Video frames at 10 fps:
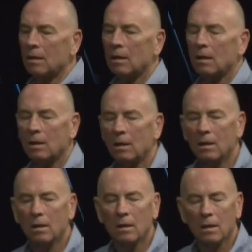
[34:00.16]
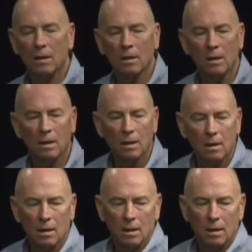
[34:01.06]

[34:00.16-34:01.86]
Nobody speaks.